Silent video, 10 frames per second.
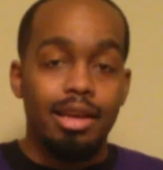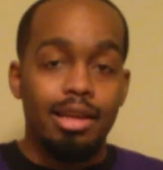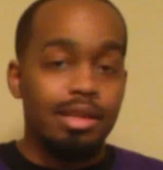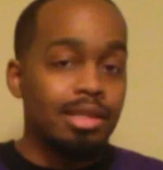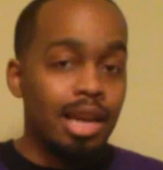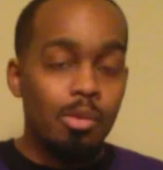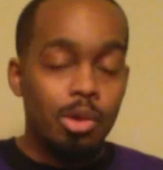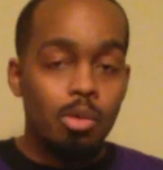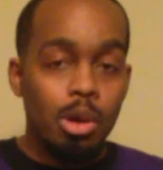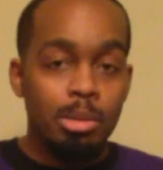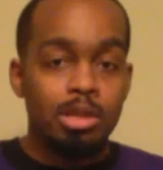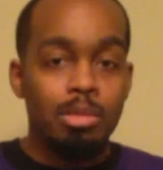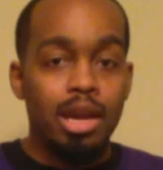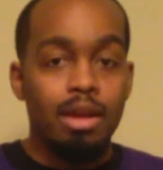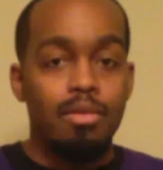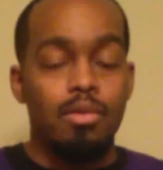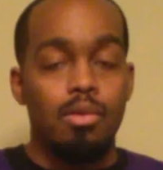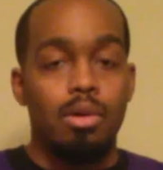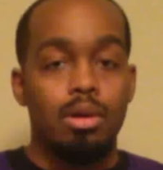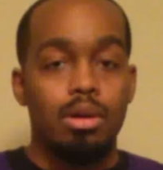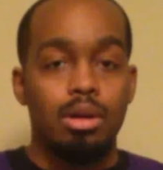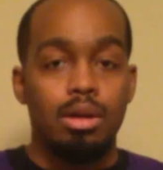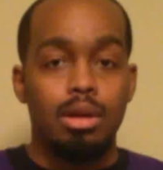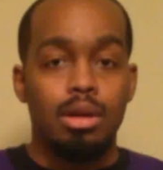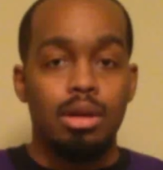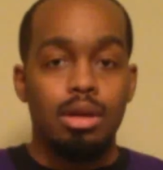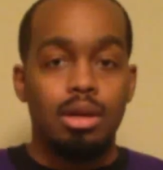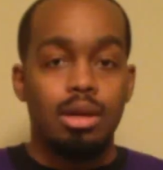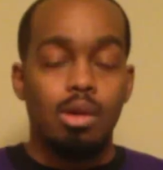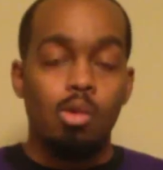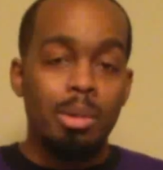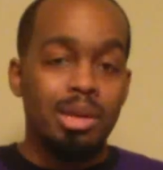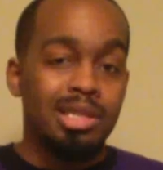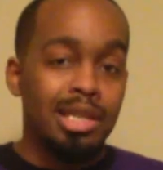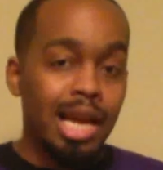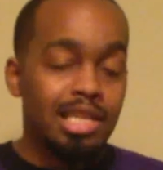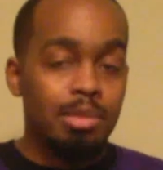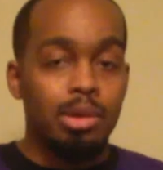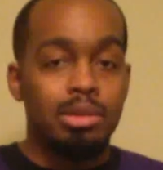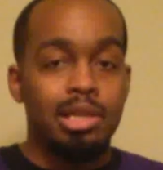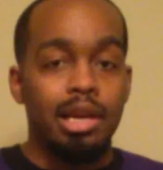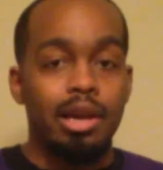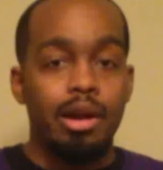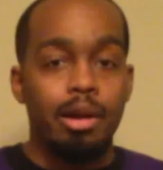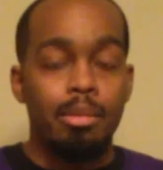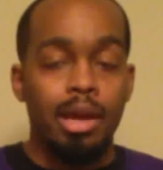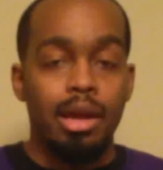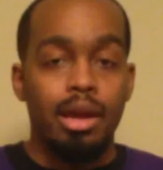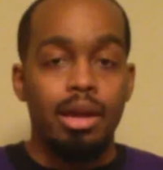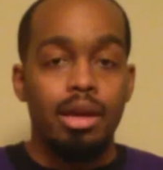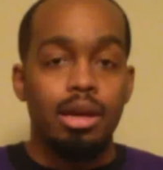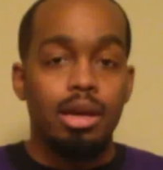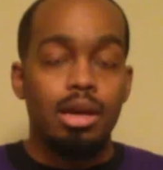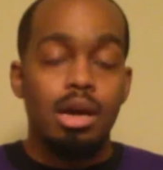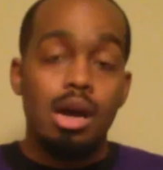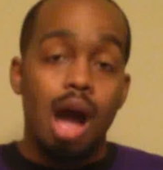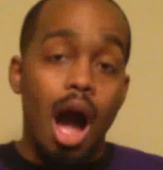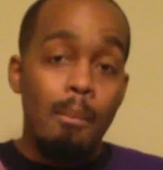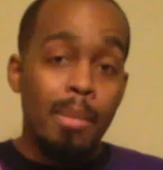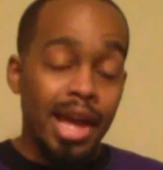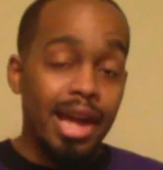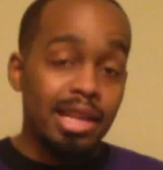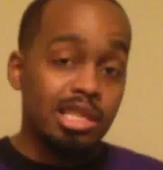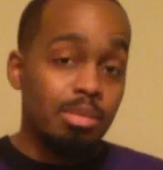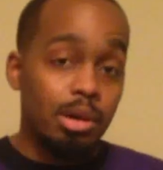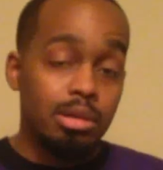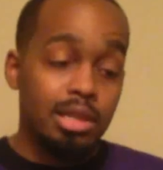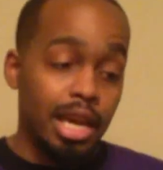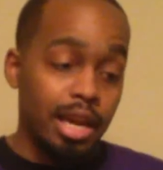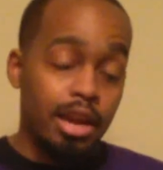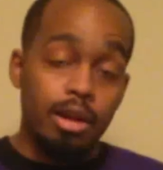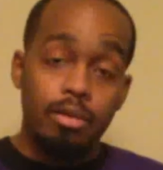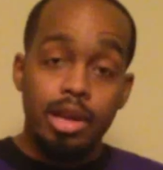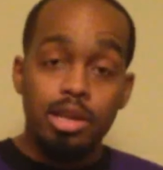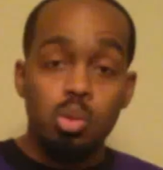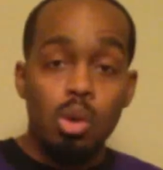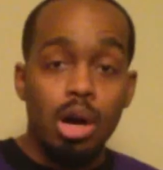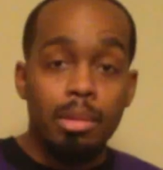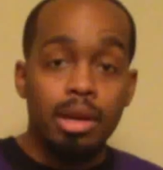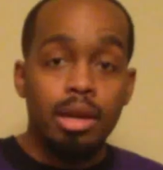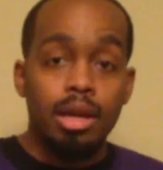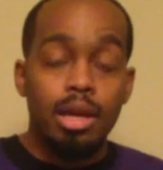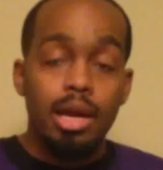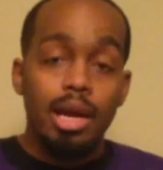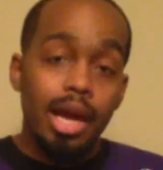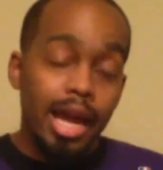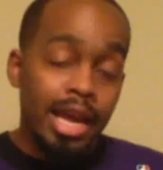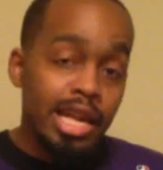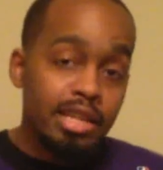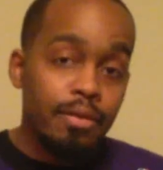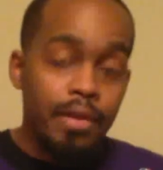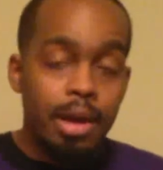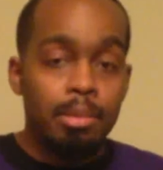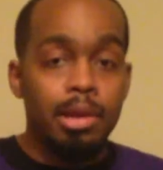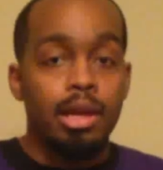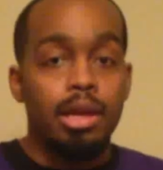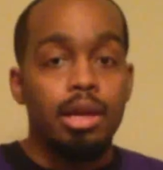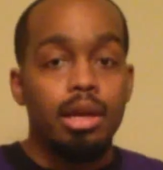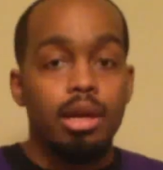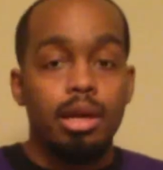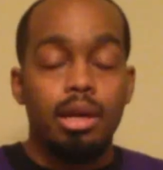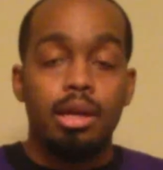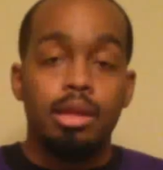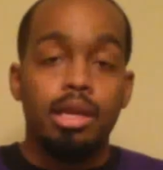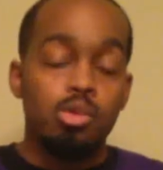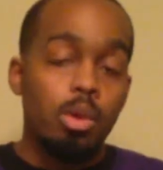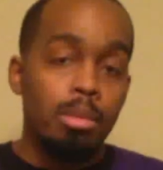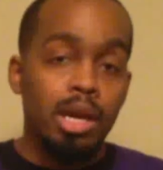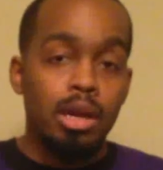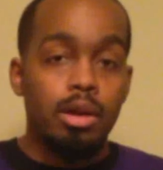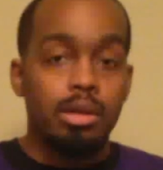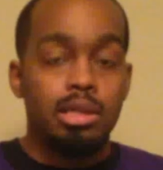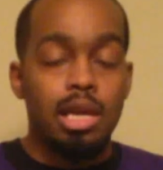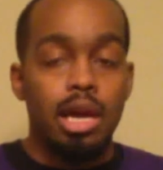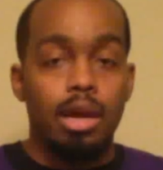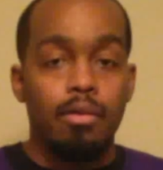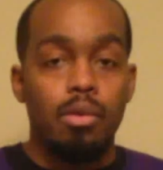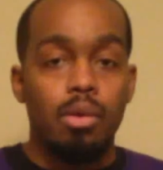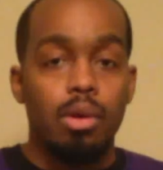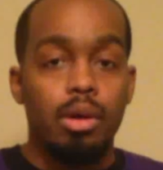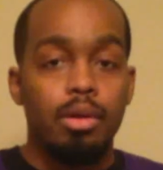That's not what a woman is made for. A woman is not supposed to take care of a man. A man is supposed to take care of his woman and his family. That's what men are designed for.